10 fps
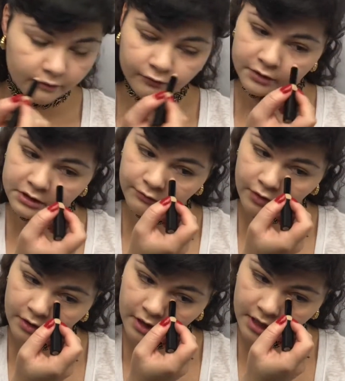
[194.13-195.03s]
first of
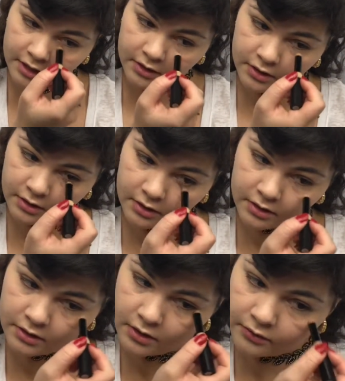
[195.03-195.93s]
all, I
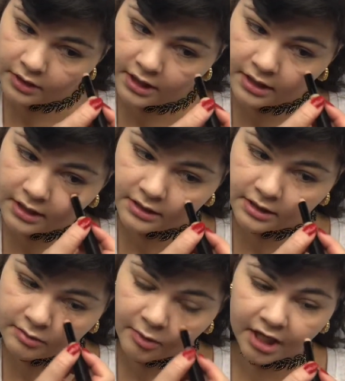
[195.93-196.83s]
don't think this
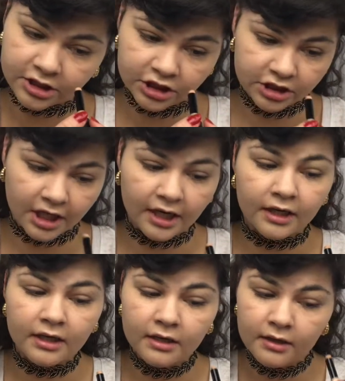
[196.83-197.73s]
is my
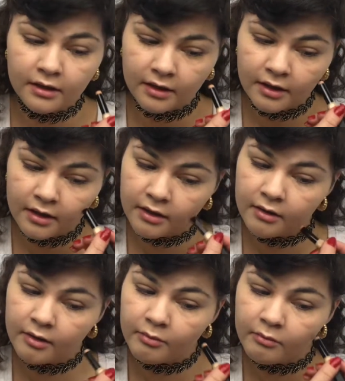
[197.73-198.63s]
shade,
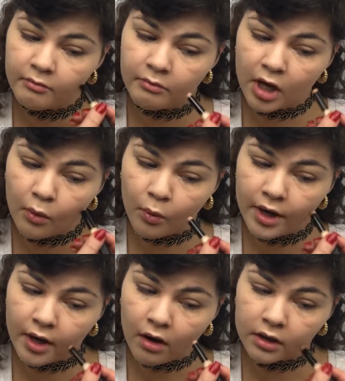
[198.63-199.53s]
but
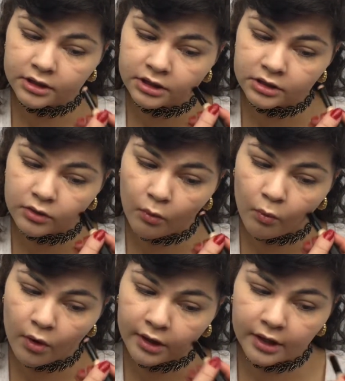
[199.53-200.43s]
we are just
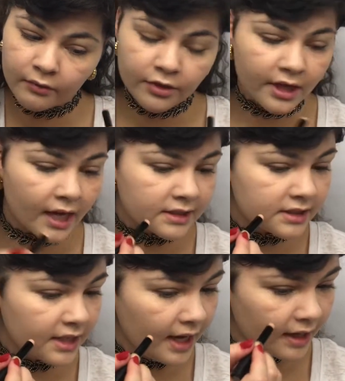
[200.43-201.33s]
working with that
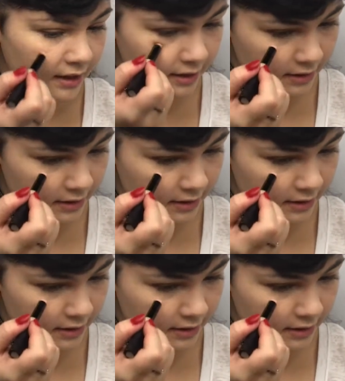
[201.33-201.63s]
today.